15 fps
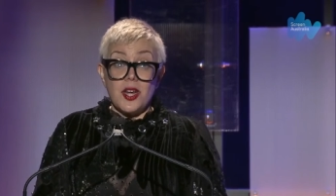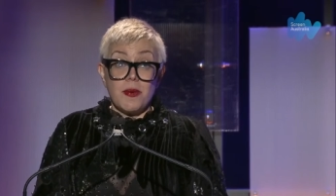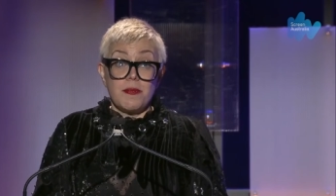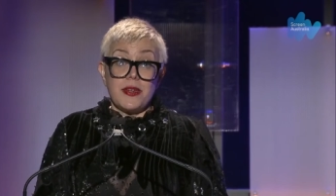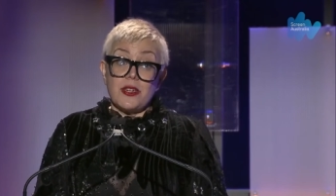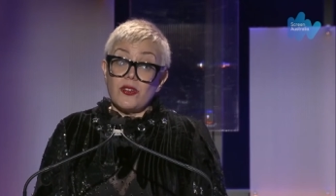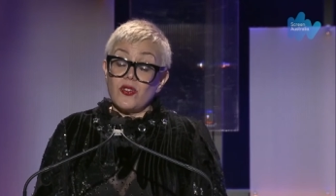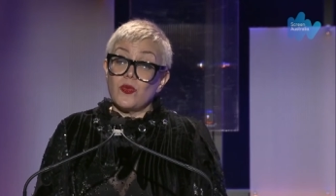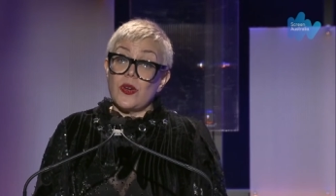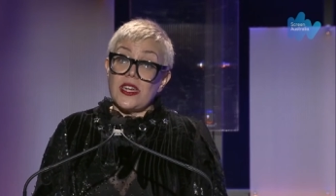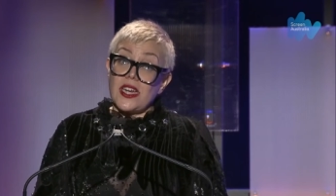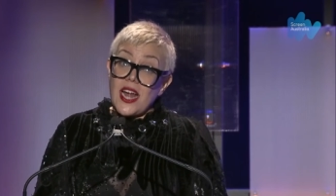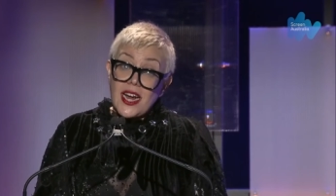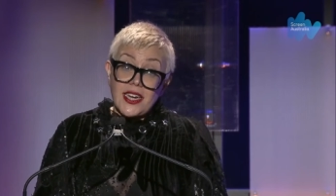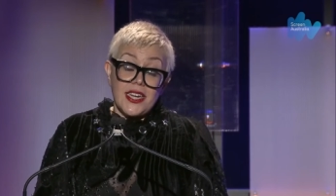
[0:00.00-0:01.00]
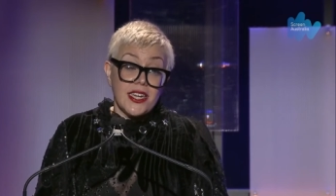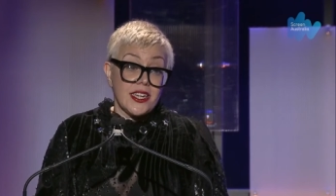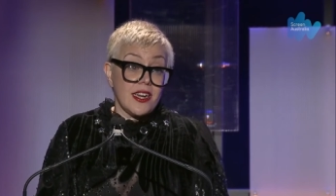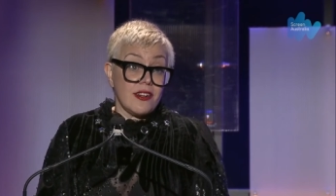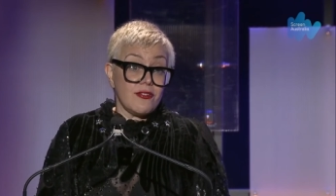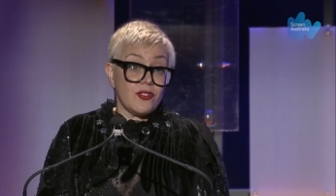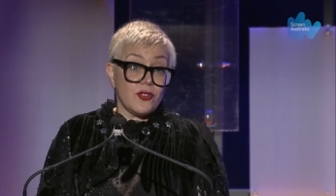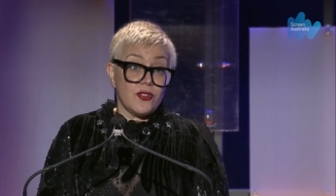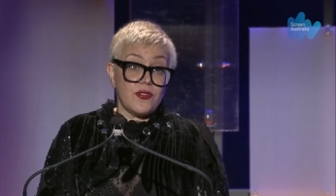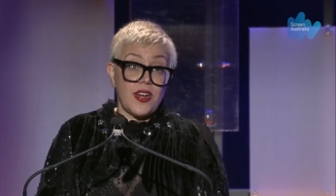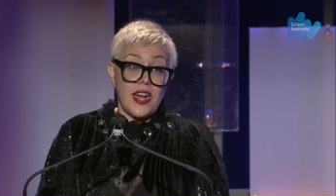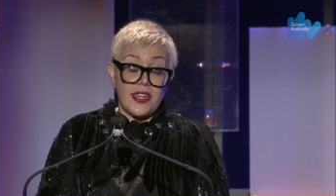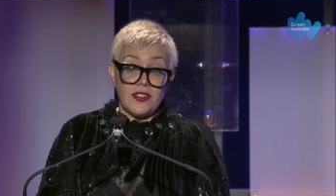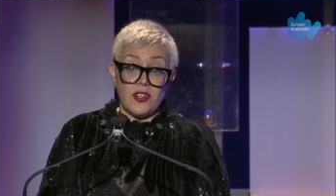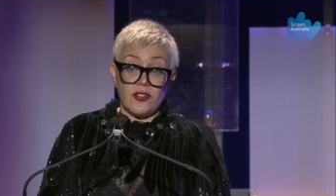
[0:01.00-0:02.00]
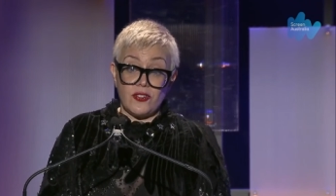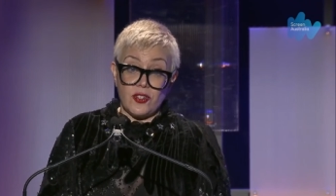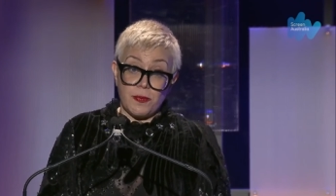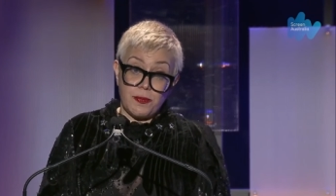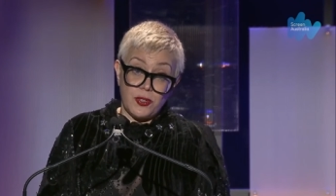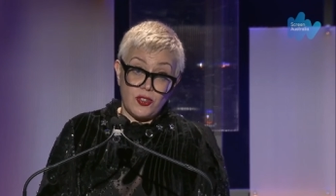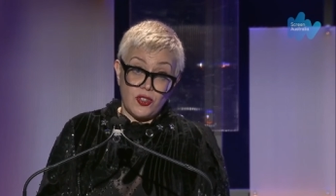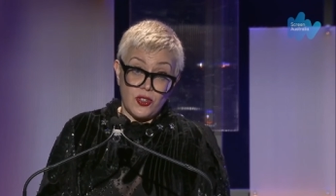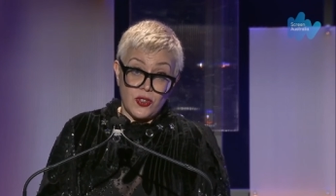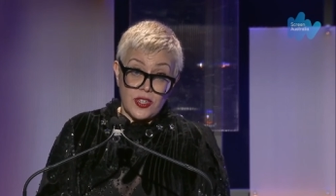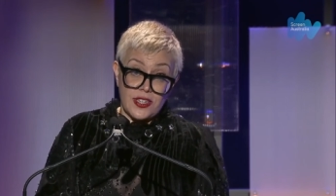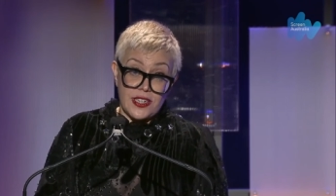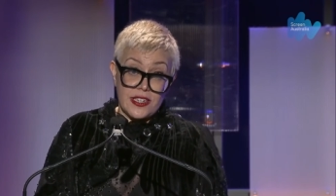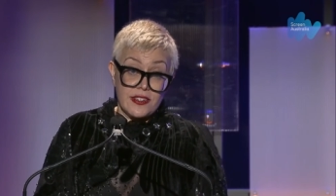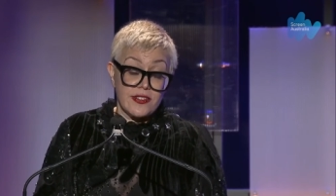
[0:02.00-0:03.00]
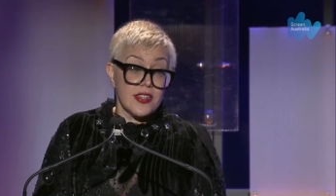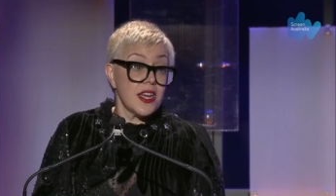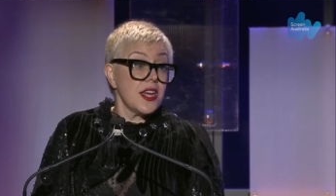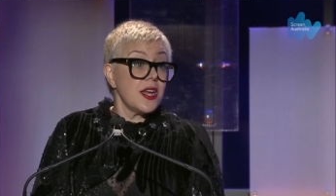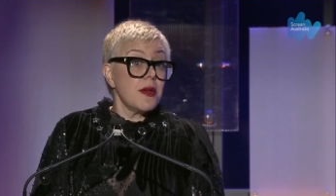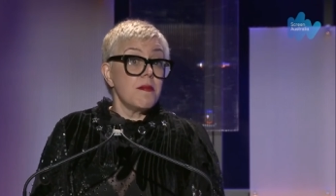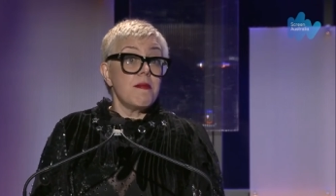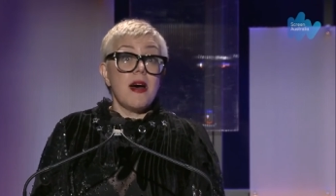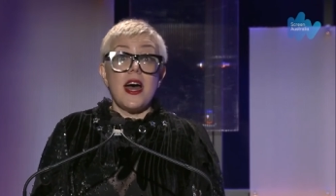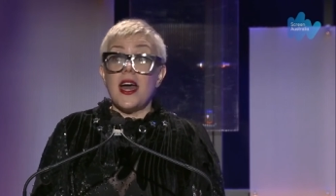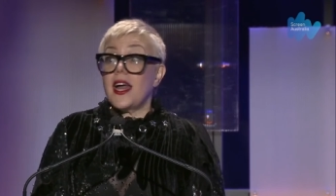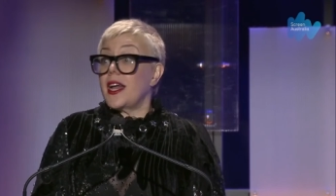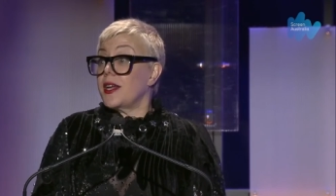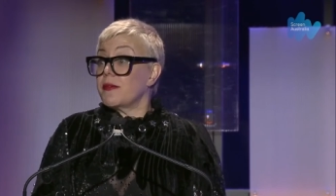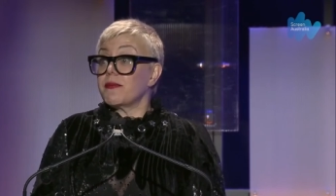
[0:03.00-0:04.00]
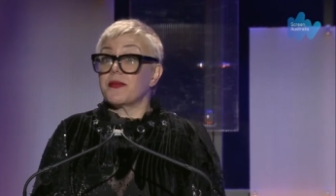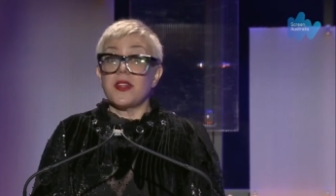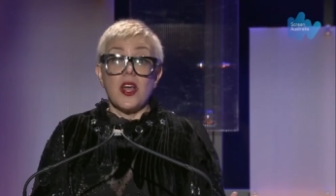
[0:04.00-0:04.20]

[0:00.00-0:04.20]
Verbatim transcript: because we're lucky enough to have had those opportunities. May